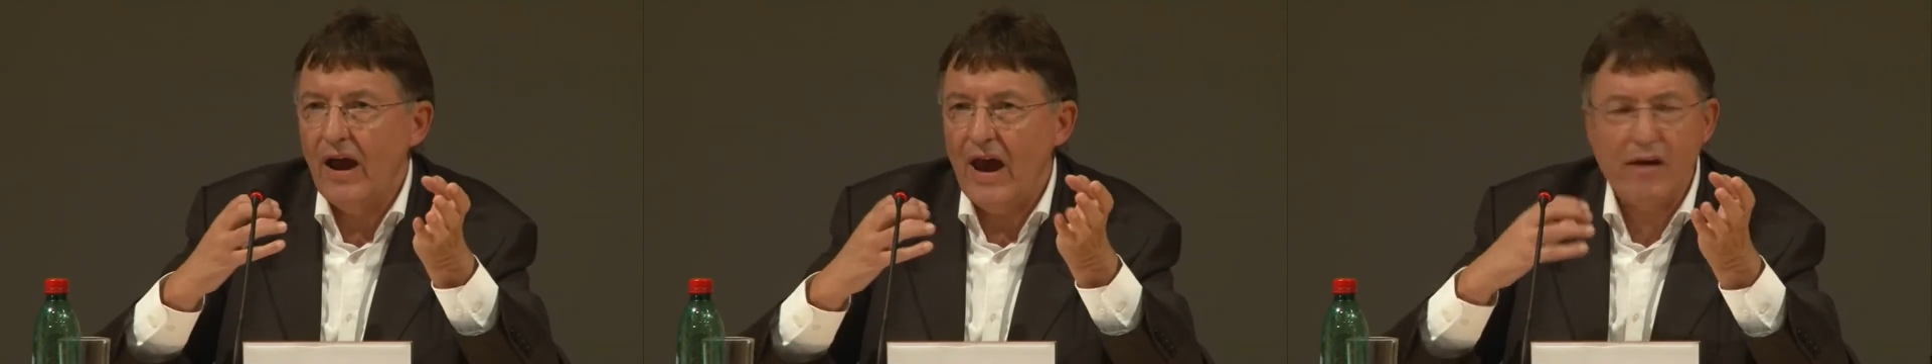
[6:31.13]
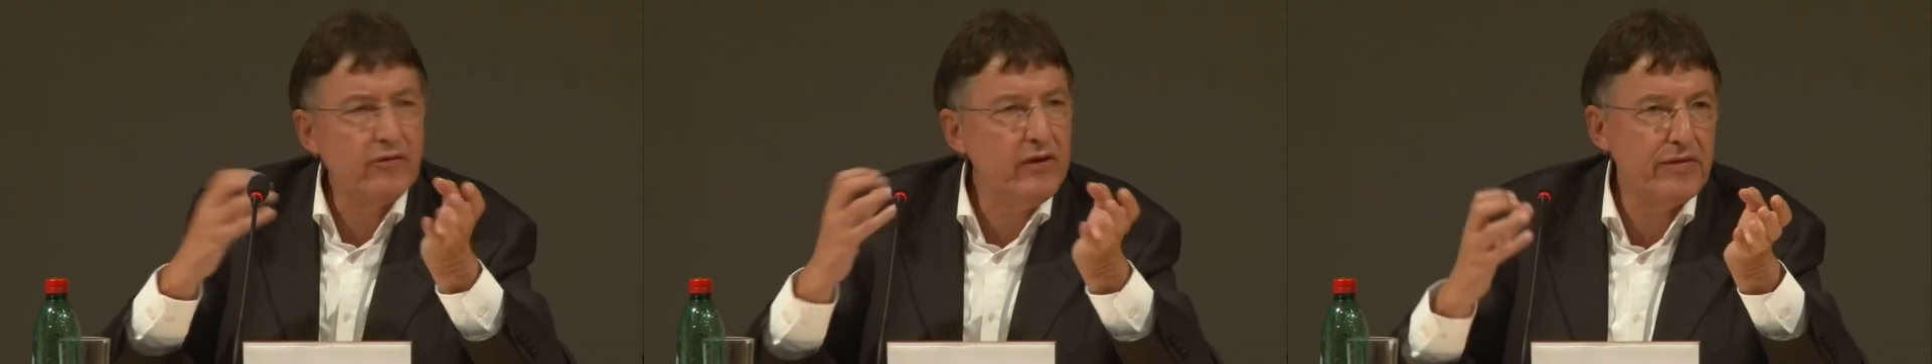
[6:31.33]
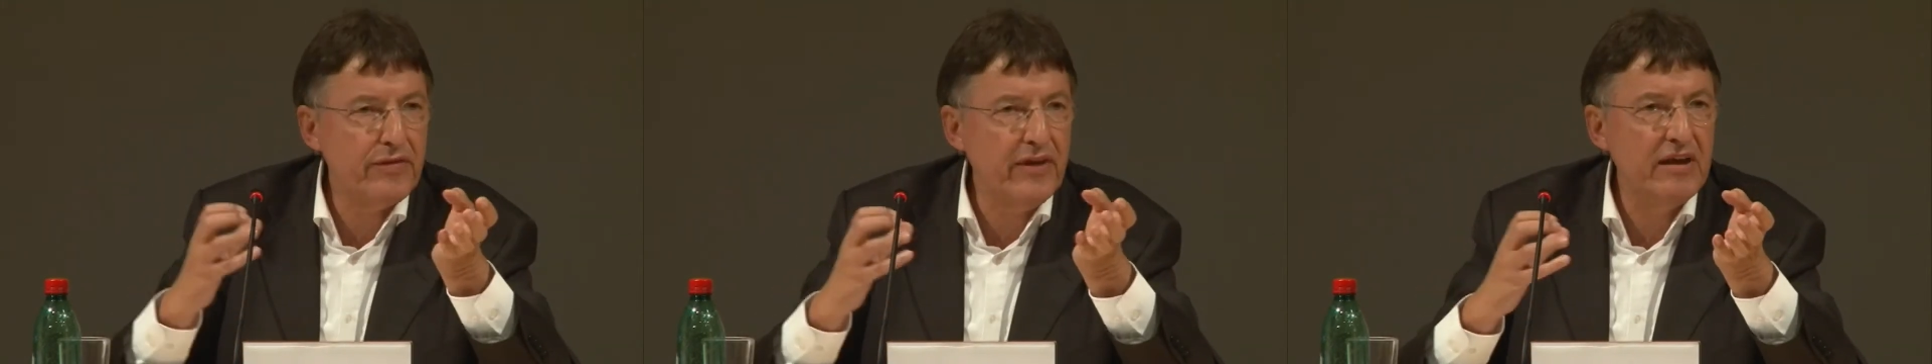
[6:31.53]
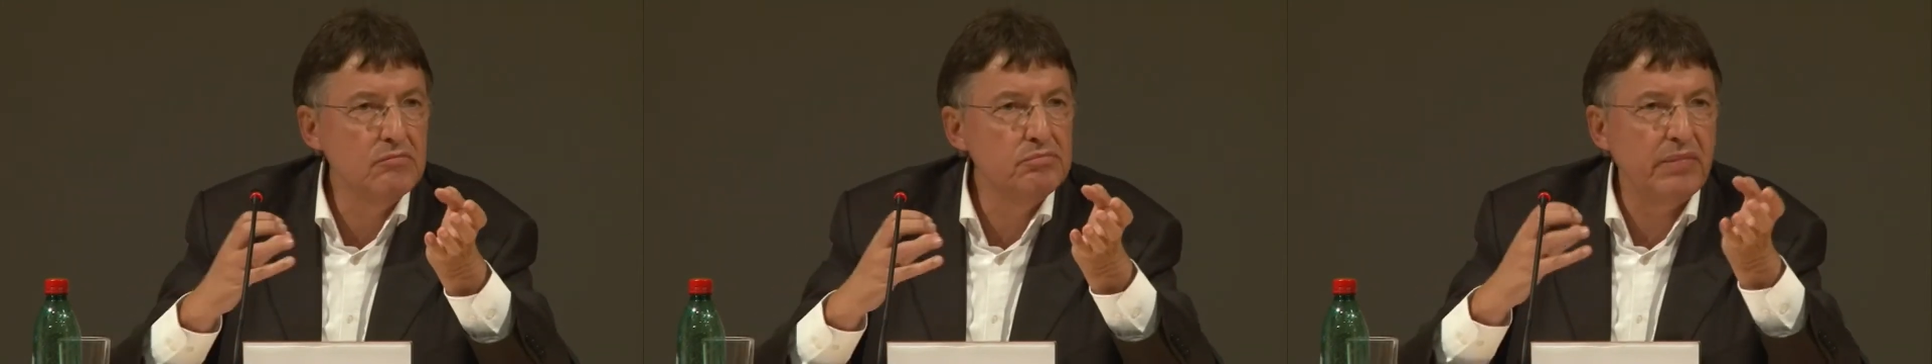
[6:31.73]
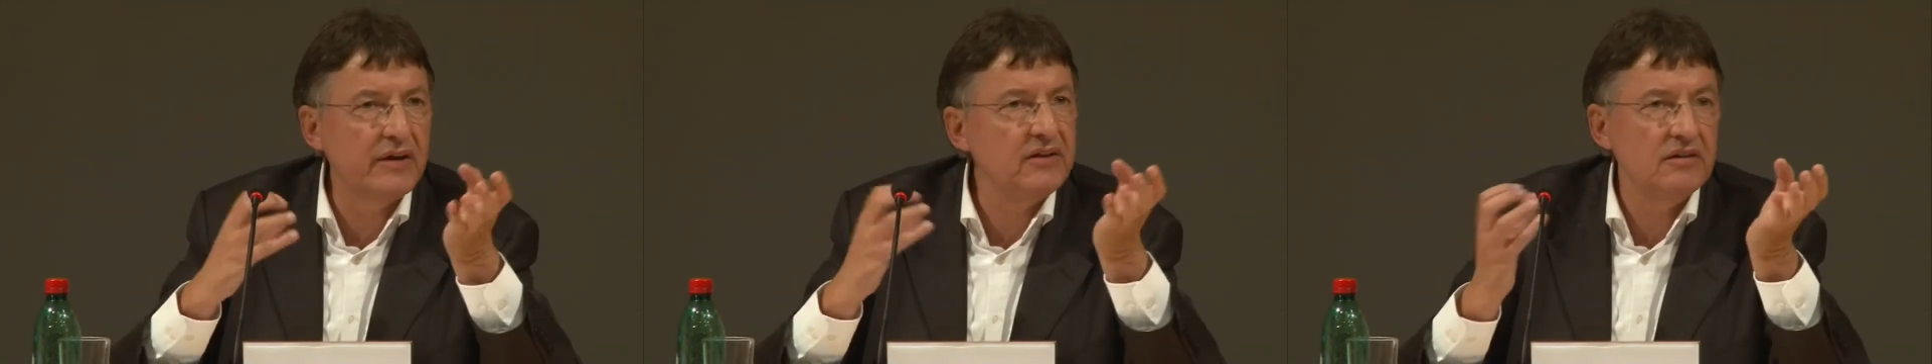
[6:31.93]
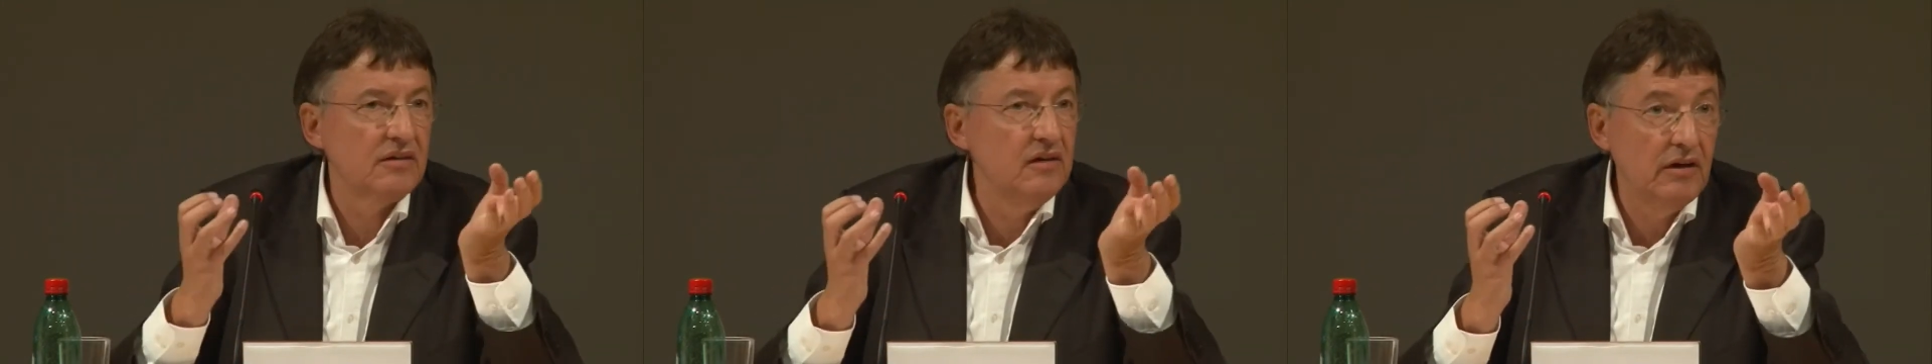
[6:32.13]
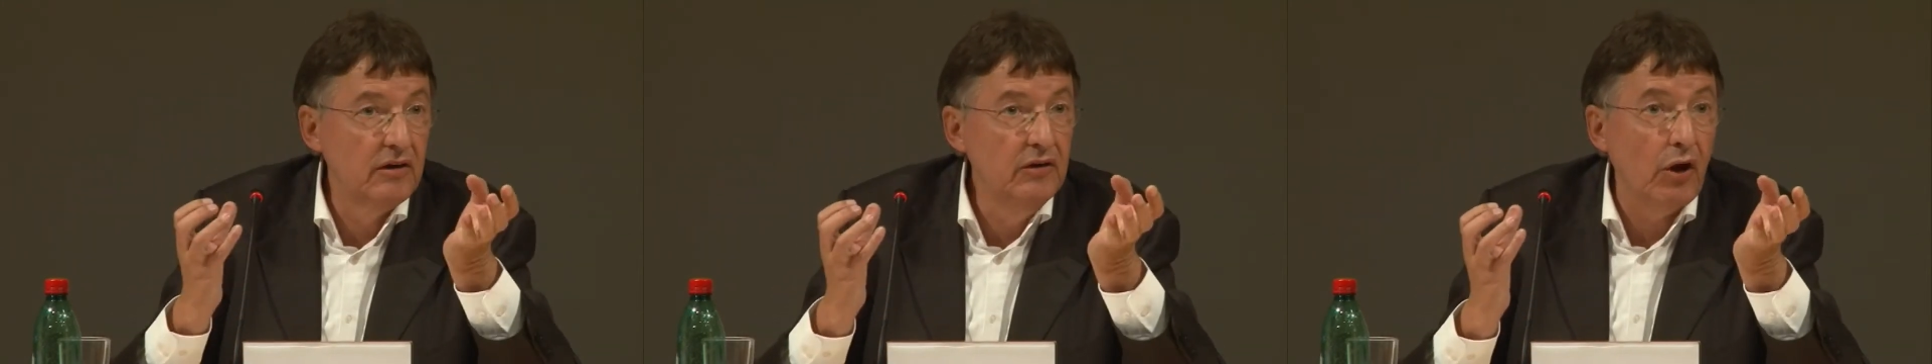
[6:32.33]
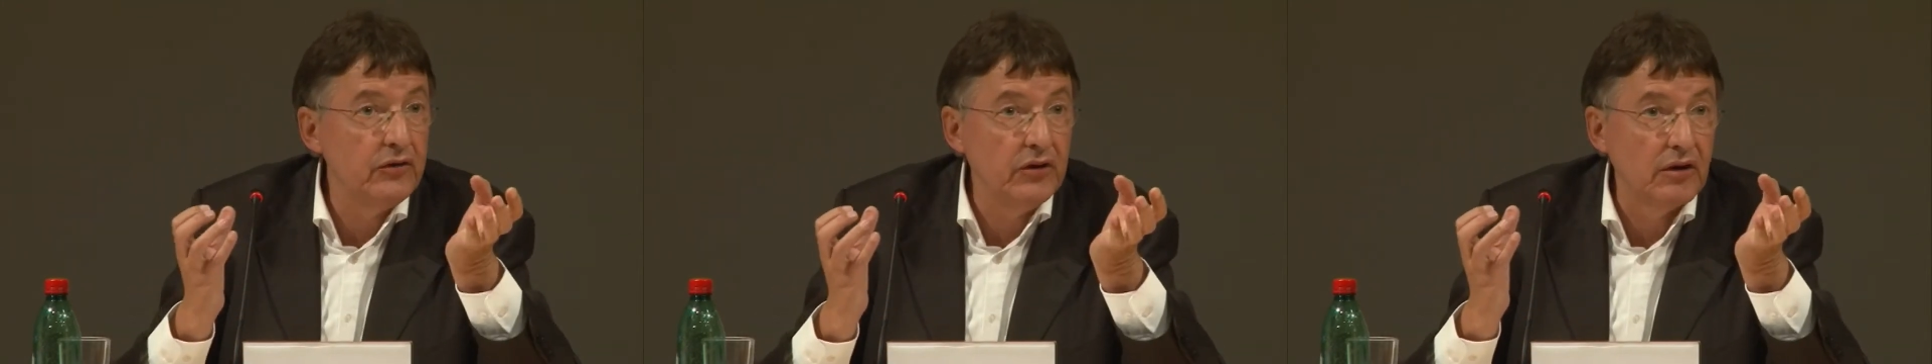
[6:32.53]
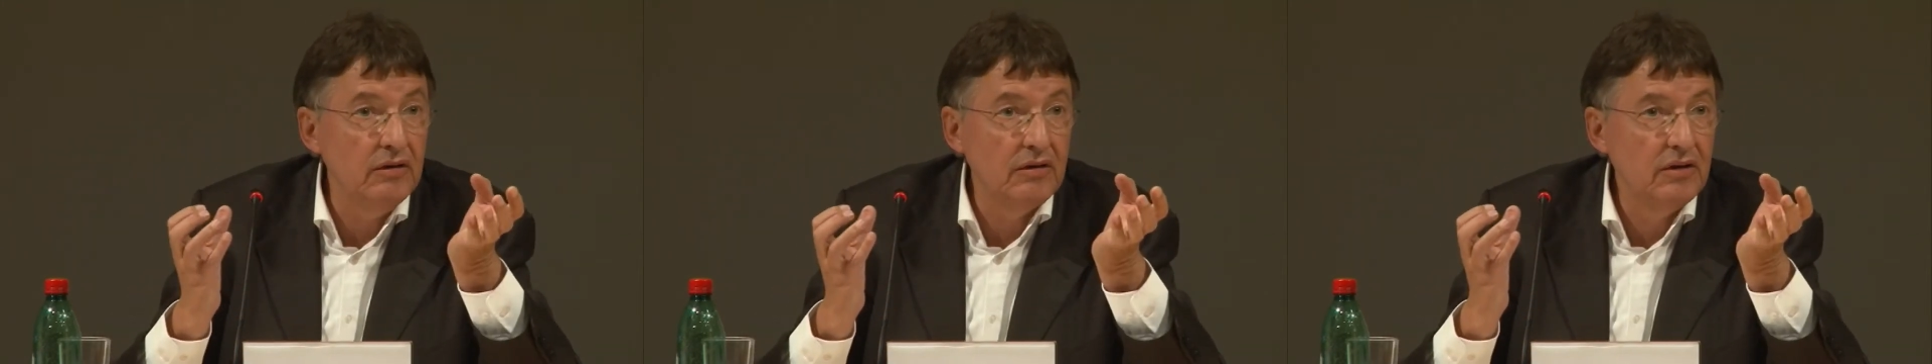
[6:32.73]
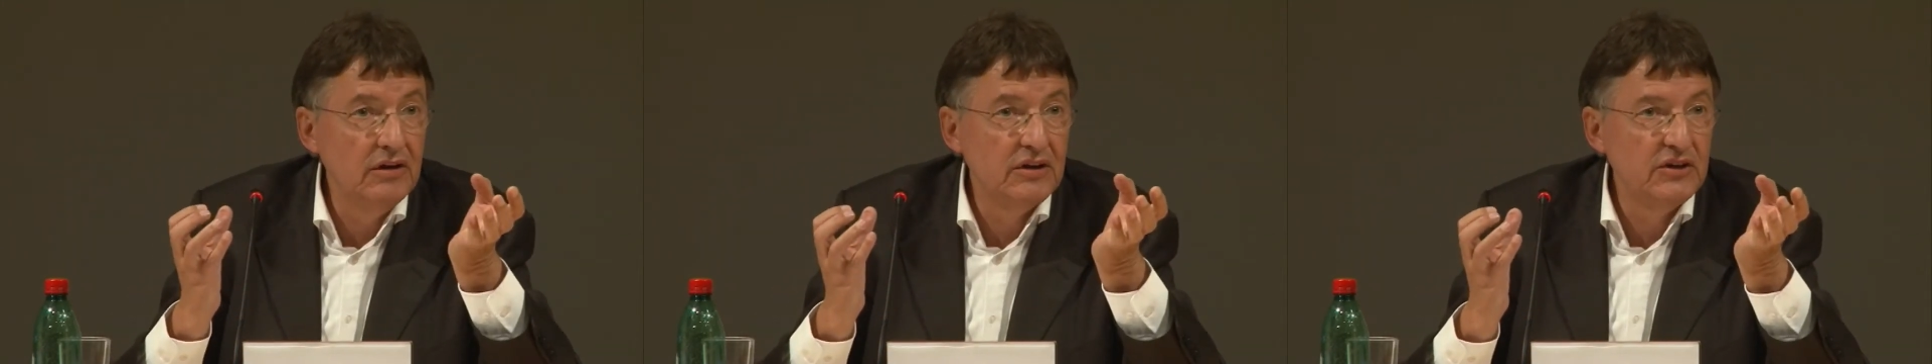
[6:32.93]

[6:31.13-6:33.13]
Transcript: everything but not a